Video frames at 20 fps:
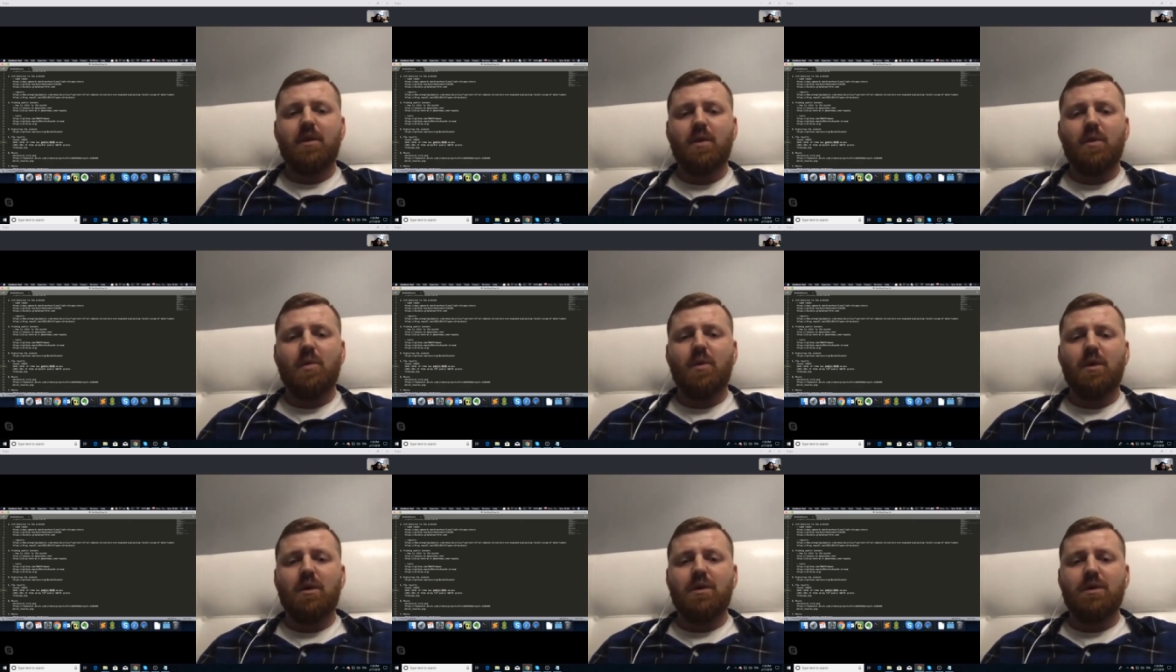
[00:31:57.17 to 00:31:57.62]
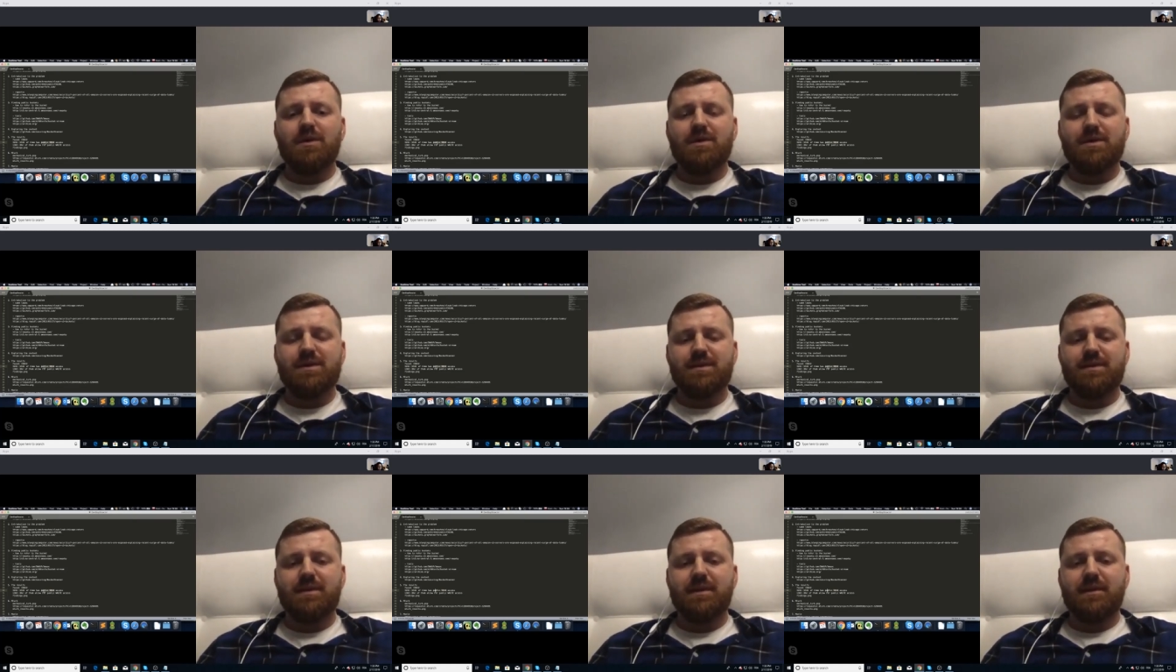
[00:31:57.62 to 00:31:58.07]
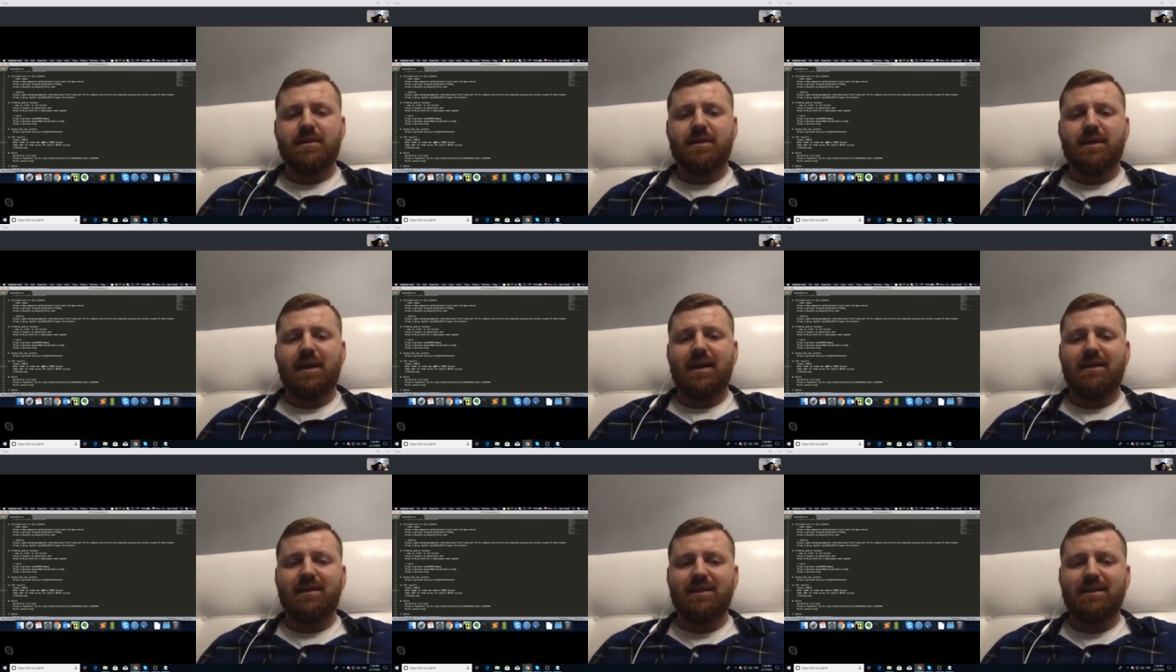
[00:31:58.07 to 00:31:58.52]
was that
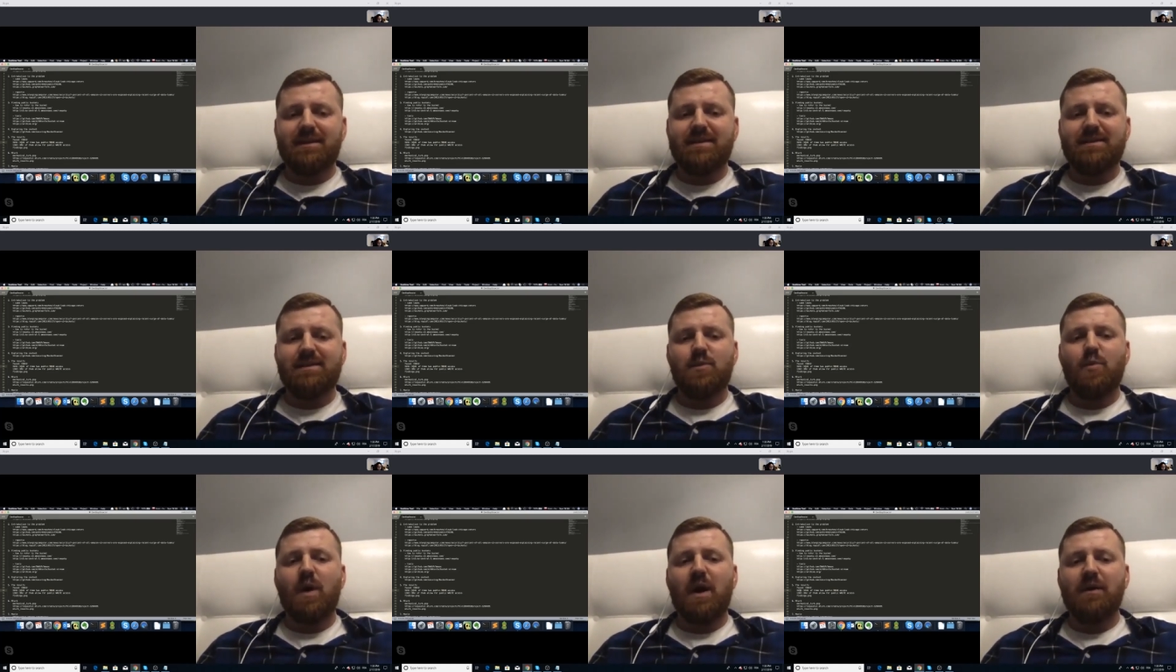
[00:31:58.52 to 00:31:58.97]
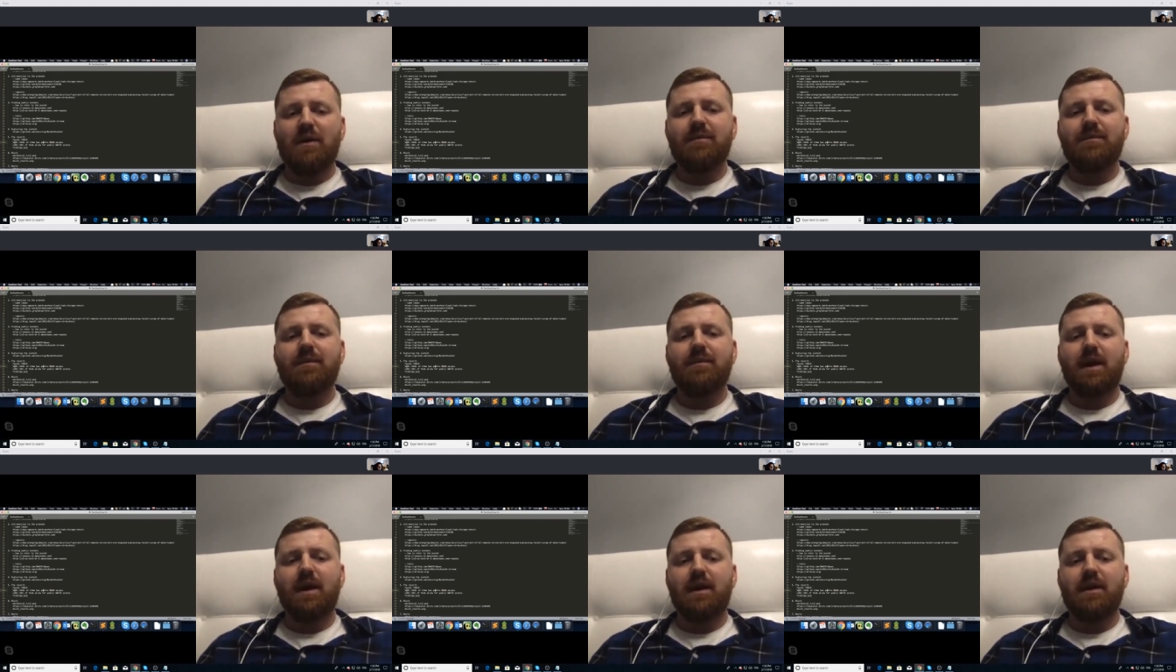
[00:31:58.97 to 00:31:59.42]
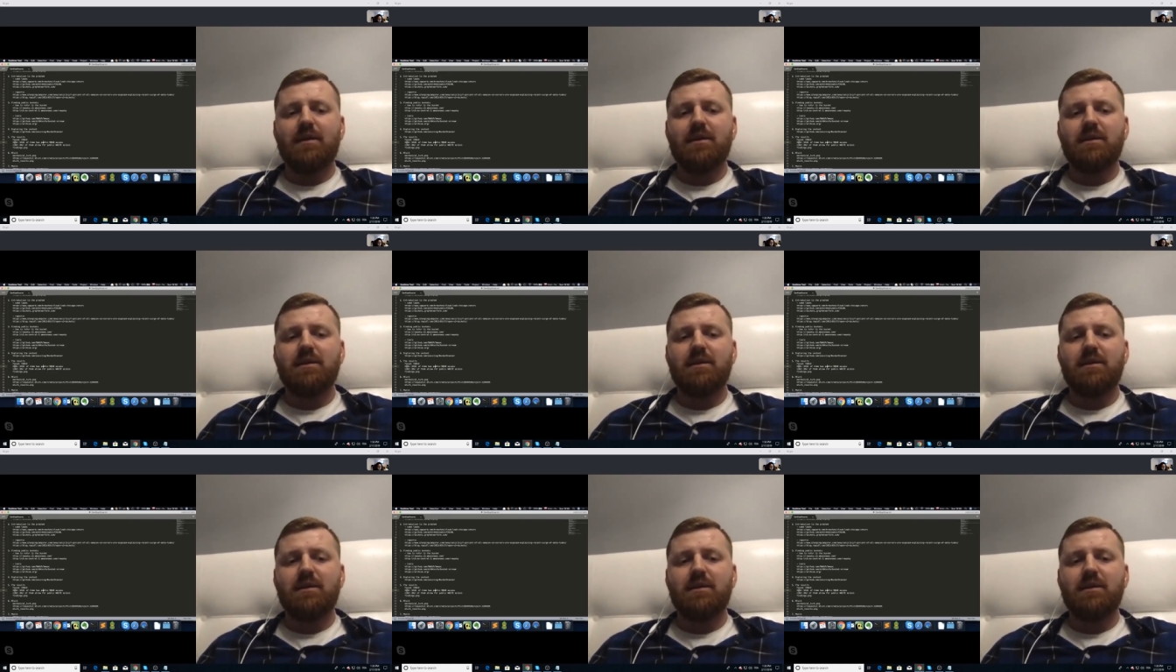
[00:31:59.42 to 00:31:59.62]
at least one file